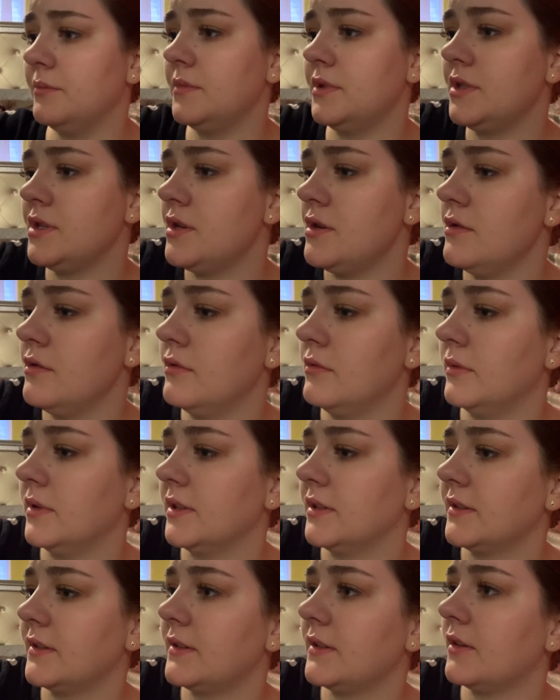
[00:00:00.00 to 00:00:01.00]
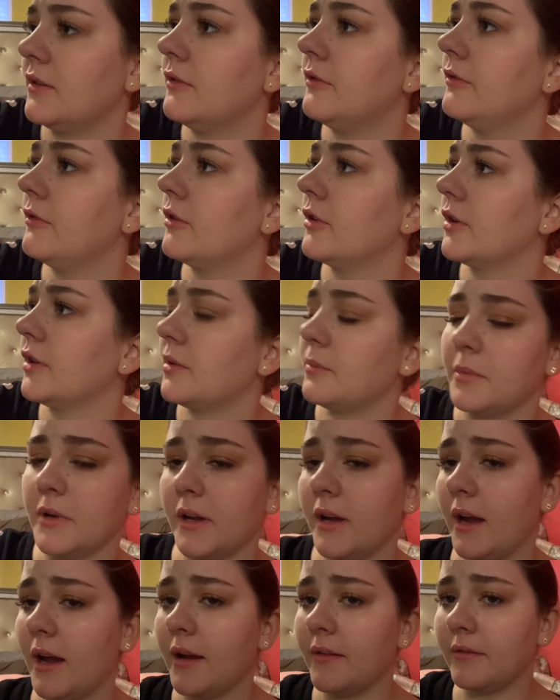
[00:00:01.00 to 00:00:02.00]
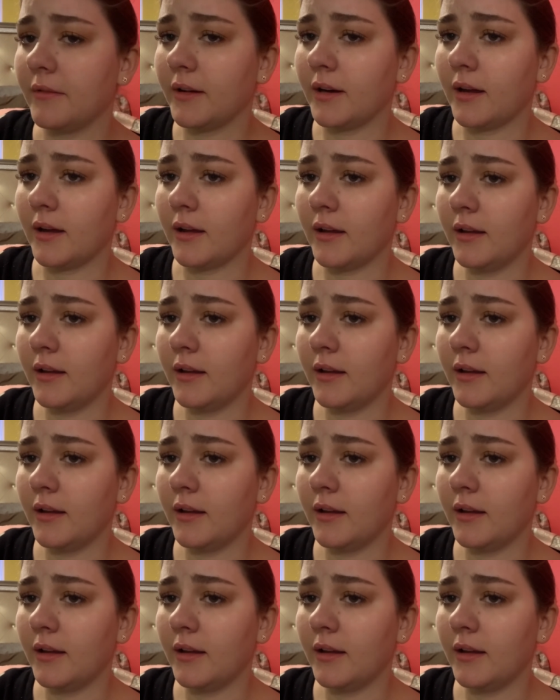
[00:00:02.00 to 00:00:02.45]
2 and so forth, but I've not